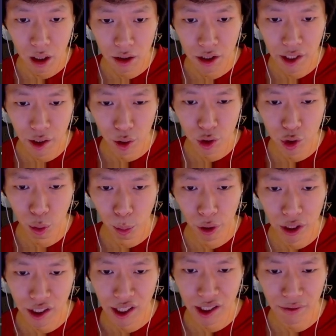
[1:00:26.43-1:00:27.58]
Deal
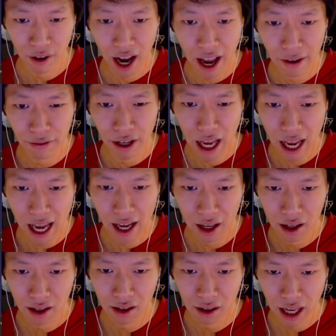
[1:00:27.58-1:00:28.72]
2.65
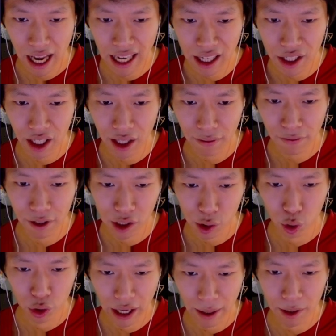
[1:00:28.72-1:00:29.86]
ED
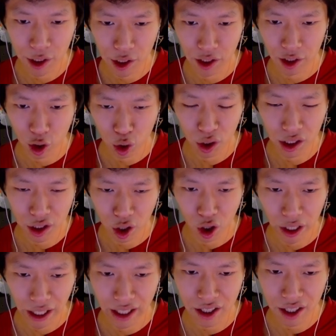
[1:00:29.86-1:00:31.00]
physical damage to the current
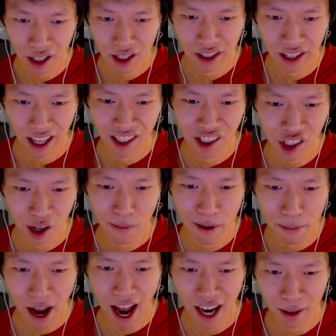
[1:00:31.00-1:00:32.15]
target, then summon
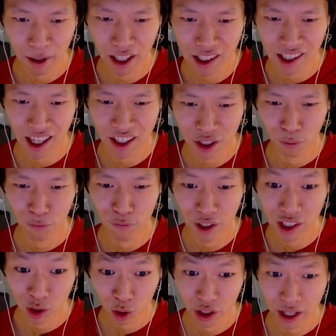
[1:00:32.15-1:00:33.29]
pack mates that deal
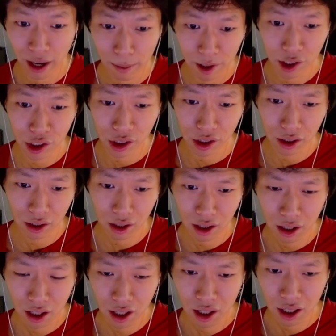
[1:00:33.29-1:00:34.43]
physical damage,
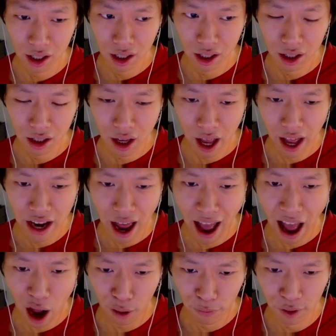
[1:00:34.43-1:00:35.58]
and
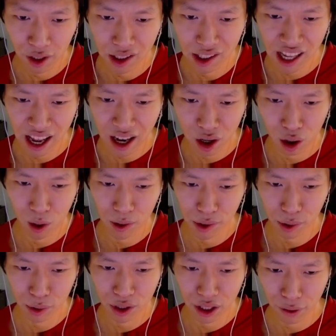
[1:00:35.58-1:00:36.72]
alphas that
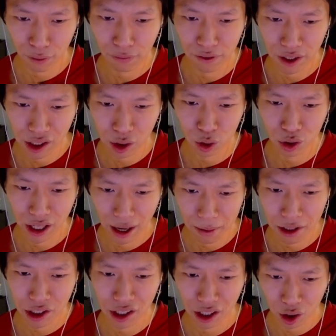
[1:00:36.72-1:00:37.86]
also deal physical
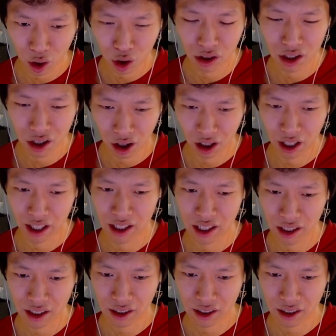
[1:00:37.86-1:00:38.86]
damage to the current target.